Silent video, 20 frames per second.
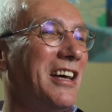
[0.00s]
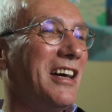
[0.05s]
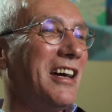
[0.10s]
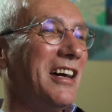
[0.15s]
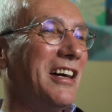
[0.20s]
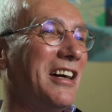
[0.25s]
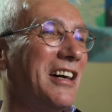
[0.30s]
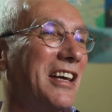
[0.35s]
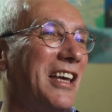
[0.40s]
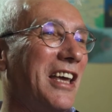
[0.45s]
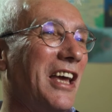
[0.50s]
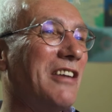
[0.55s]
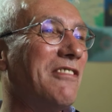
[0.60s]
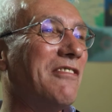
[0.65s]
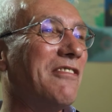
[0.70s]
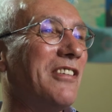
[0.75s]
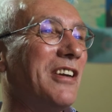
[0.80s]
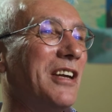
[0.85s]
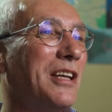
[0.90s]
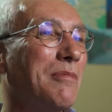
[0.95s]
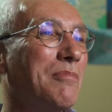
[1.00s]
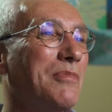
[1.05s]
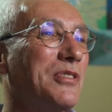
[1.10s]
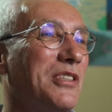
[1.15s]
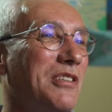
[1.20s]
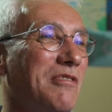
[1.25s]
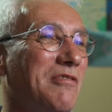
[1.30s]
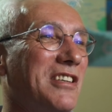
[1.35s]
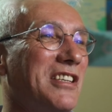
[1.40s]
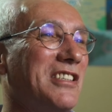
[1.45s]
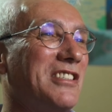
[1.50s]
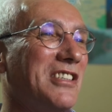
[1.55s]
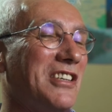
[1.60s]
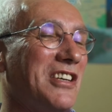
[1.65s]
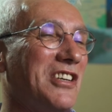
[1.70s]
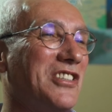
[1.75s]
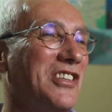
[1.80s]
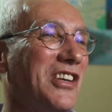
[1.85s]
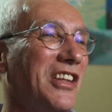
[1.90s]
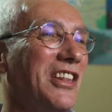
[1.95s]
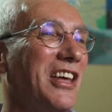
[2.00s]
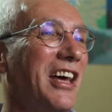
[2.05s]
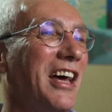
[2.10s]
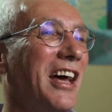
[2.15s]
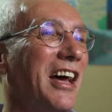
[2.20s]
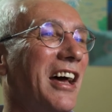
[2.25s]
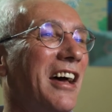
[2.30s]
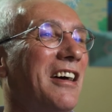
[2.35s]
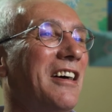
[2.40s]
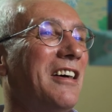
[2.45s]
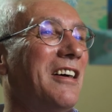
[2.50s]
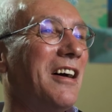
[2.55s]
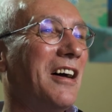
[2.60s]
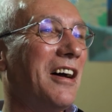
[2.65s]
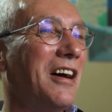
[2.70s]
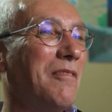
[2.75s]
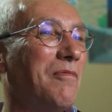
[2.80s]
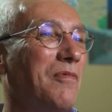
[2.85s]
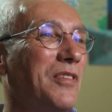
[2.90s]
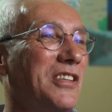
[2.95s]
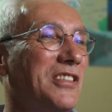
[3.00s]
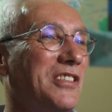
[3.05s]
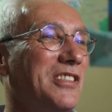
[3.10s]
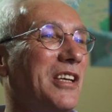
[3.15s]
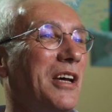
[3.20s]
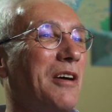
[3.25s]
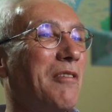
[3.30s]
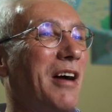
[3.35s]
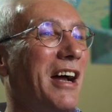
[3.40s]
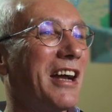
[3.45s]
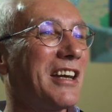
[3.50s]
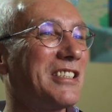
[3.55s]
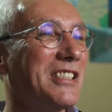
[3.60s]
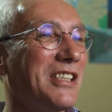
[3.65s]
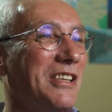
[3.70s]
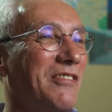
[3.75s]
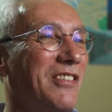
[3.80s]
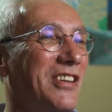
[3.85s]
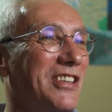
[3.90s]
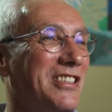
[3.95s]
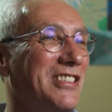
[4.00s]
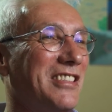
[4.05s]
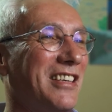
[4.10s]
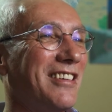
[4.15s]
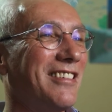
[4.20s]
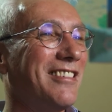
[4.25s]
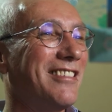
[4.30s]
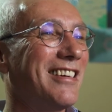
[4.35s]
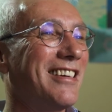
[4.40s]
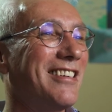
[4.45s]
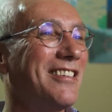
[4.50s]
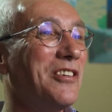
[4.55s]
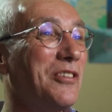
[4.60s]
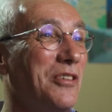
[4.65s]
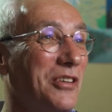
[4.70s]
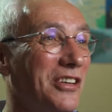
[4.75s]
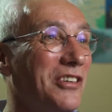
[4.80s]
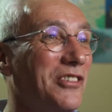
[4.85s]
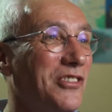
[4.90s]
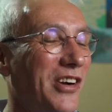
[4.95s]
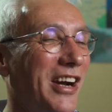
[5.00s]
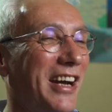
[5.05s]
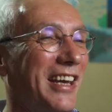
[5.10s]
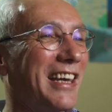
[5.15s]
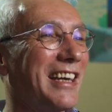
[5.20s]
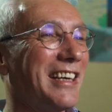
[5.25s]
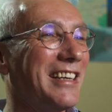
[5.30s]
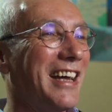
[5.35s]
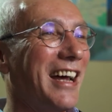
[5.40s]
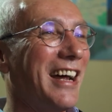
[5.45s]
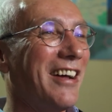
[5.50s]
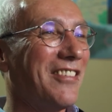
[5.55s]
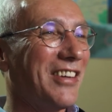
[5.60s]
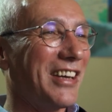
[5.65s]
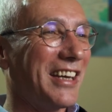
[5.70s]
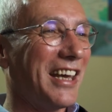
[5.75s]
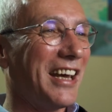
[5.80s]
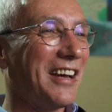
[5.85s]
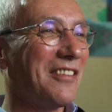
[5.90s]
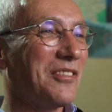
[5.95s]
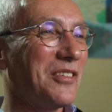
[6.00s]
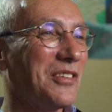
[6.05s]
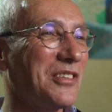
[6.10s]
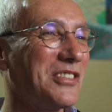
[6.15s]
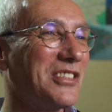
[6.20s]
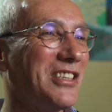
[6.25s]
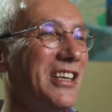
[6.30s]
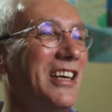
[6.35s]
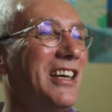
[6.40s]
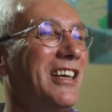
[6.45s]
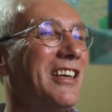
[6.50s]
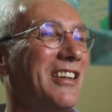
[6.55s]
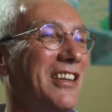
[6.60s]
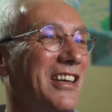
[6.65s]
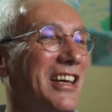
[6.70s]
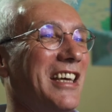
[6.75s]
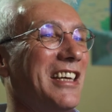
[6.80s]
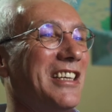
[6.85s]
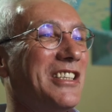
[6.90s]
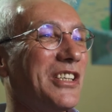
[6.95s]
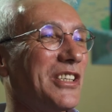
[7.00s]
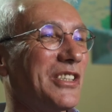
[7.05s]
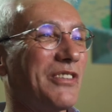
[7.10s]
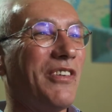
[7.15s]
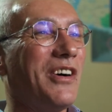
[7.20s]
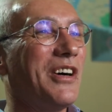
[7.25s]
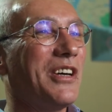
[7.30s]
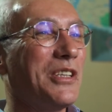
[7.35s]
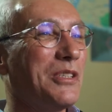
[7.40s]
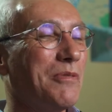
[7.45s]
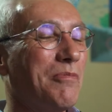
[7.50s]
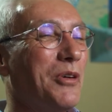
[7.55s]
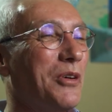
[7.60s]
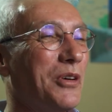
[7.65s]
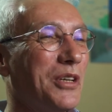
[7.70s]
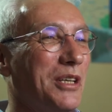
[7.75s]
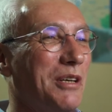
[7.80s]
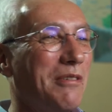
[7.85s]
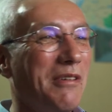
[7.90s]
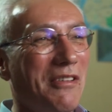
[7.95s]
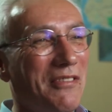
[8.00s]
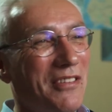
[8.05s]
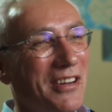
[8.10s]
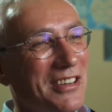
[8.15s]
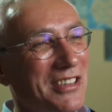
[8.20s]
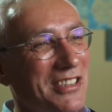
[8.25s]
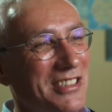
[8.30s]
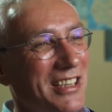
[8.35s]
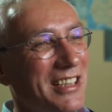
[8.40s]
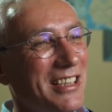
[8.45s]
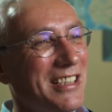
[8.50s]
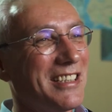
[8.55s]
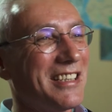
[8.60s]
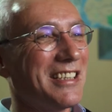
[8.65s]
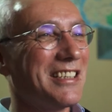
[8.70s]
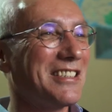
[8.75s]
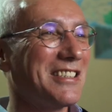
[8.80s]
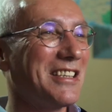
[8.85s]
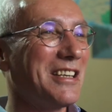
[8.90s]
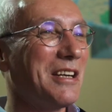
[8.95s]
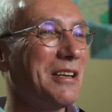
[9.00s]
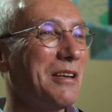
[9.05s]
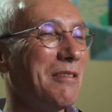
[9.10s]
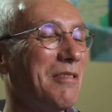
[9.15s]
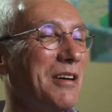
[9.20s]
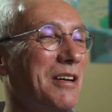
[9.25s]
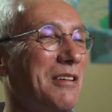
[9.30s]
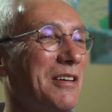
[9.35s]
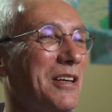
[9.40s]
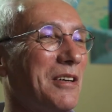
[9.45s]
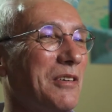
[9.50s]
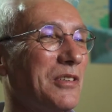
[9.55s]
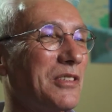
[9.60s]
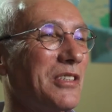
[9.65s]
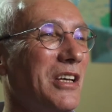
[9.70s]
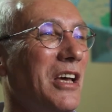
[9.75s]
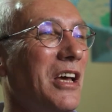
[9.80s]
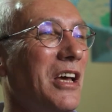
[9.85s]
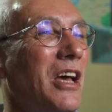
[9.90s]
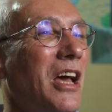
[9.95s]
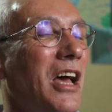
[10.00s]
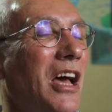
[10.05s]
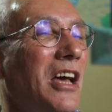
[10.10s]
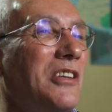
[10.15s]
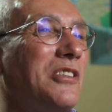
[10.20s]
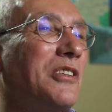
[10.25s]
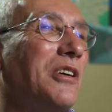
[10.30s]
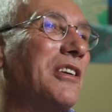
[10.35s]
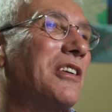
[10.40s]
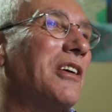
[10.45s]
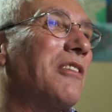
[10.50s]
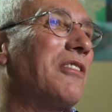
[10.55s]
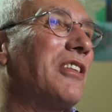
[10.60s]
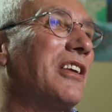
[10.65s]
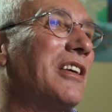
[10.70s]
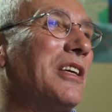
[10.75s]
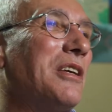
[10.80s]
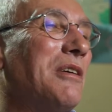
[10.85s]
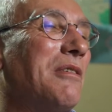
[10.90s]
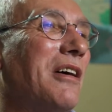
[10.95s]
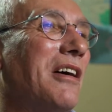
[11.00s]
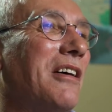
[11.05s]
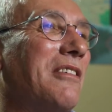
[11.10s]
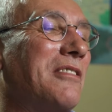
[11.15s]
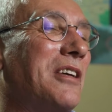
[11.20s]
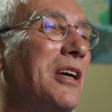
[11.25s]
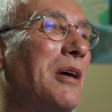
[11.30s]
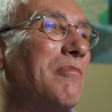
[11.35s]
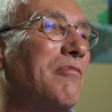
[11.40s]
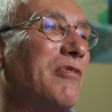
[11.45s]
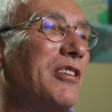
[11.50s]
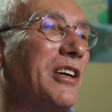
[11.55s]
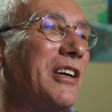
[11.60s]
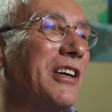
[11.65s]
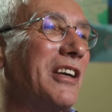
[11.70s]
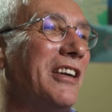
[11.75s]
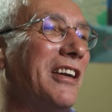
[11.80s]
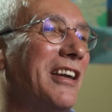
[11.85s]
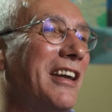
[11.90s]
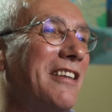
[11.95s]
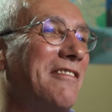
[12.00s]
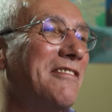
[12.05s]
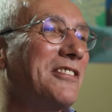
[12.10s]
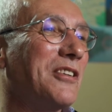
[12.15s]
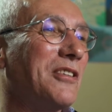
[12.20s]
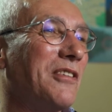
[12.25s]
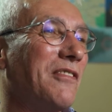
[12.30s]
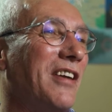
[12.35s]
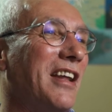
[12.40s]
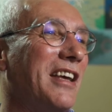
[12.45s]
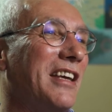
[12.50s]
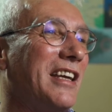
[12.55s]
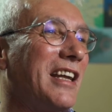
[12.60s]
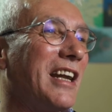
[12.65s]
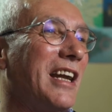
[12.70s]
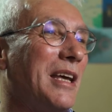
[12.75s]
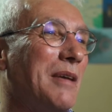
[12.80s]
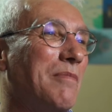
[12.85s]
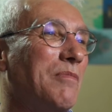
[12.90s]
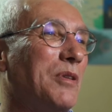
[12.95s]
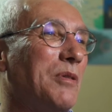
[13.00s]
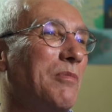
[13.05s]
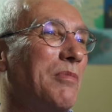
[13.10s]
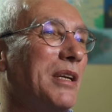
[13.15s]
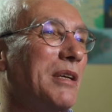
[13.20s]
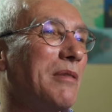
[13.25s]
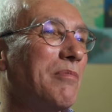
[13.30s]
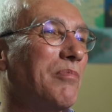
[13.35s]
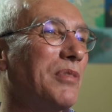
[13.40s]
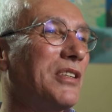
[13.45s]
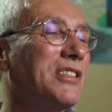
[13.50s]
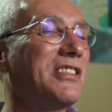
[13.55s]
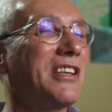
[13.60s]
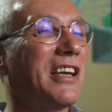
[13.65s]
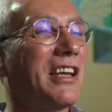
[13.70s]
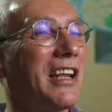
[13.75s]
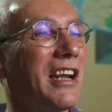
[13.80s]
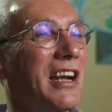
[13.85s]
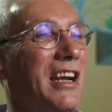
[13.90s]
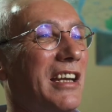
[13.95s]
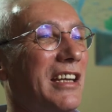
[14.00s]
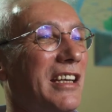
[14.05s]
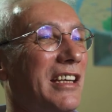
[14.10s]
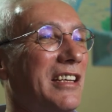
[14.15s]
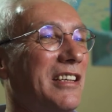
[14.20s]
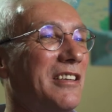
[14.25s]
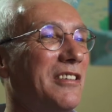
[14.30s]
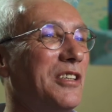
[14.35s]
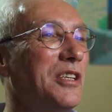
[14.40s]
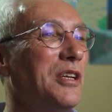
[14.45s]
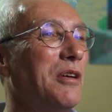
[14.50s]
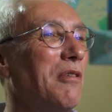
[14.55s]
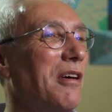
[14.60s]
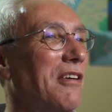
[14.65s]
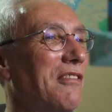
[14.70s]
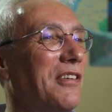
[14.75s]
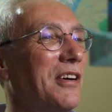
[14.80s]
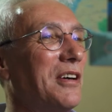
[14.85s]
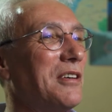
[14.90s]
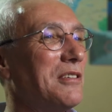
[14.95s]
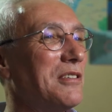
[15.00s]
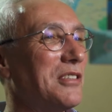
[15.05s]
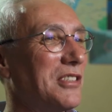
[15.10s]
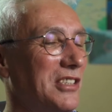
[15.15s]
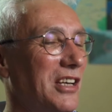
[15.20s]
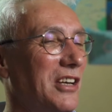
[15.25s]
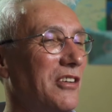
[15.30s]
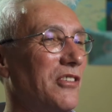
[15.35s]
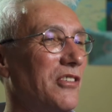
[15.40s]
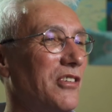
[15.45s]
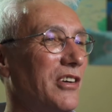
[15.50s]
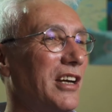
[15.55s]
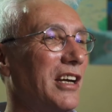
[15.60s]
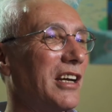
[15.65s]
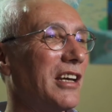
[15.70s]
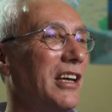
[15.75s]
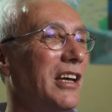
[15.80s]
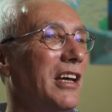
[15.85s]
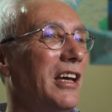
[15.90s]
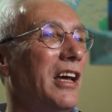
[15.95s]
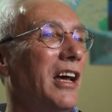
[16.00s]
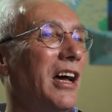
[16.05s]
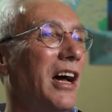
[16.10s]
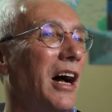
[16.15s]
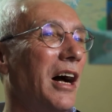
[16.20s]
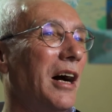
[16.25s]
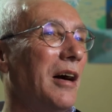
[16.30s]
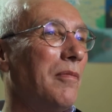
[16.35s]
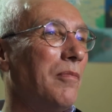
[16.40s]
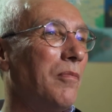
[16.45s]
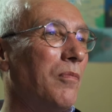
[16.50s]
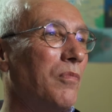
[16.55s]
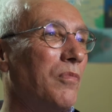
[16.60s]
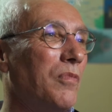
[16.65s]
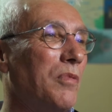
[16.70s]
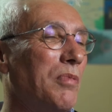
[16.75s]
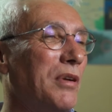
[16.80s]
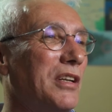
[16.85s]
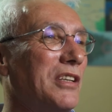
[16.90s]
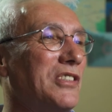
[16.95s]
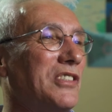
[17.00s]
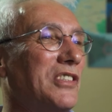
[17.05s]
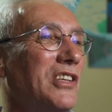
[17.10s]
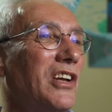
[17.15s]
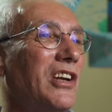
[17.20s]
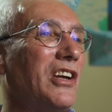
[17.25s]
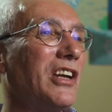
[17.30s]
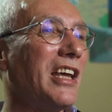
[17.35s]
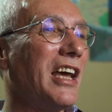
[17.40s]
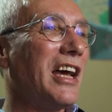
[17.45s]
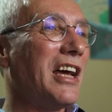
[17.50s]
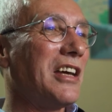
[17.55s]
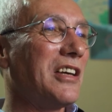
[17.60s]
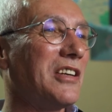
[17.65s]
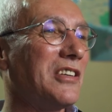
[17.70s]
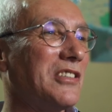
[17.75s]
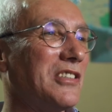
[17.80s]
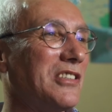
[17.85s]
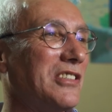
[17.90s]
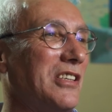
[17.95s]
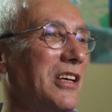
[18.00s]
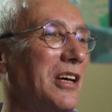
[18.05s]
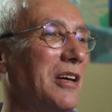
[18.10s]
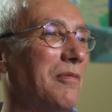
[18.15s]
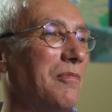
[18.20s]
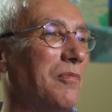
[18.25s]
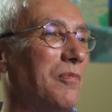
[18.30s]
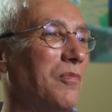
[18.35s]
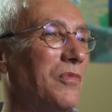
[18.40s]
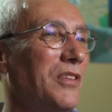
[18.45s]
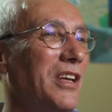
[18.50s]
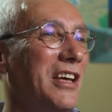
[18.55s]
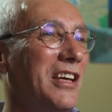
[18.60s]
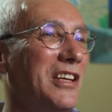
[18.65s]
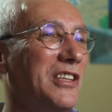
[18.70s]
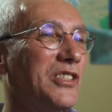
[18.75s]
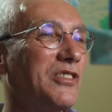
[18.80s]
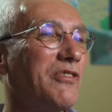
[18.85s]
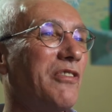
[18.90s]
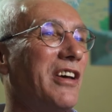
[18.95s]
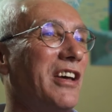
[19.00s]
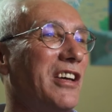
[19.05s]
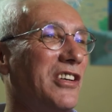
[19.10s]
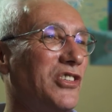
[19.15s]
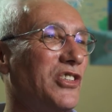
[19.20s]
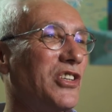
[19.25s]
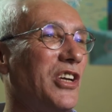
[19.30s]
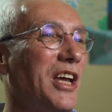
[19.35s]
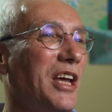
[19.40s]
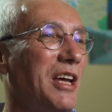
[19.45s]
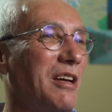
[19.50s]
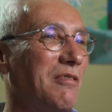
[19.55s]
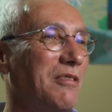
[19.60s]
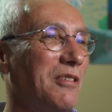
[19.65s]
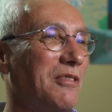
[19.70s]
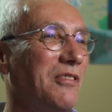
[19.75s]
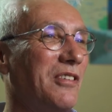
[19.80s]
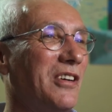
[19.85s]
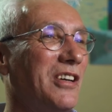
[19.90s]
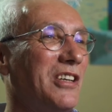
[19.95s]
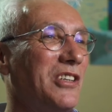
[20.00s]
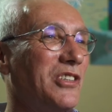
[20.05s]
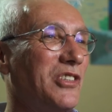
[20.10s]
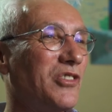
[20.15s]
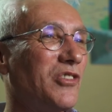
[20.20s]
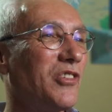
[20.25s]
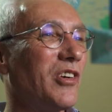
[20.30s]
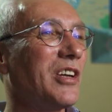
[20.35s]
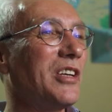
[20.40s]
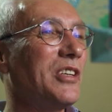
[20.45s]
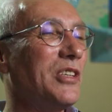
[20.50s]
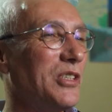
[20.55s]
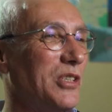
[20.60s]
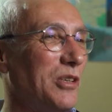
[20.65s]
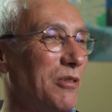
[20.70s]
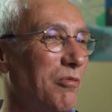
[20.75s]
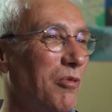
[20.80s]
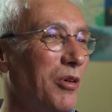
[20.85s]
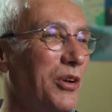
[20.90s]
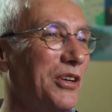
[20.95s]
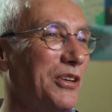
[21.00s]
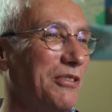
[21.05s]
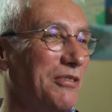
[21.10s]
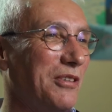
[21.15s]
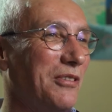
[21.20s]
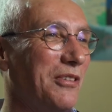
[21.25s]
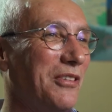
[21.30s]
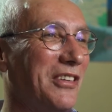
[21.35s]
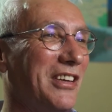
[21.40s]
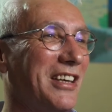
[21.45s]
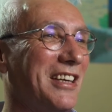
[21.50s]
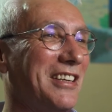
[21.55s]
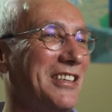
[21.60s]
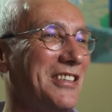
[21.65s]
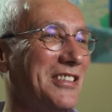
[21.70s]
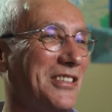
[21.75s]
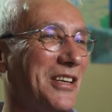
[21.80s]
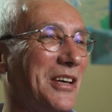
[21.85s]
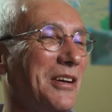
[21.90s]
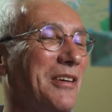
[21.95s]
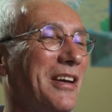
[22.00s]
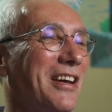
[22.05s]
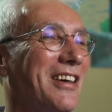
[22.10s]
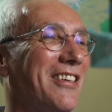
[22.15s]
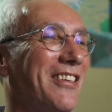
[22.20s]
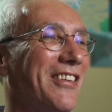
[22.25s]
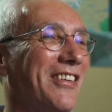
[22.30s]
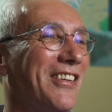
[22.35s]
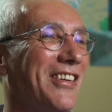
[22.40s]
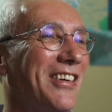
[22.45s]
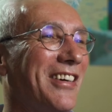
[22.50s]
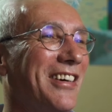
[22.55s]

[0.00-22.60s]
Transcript: uh, Ken Phillips, the researcher there, um, is so active and so good at tracking down accounts that he just finds more UFO sightings than anywhere else. So I don't think you, Cumbria can sort of lay claim to being particularly UFO centric, um, but it certainly has um, its fair share of strange and wonderful things going on.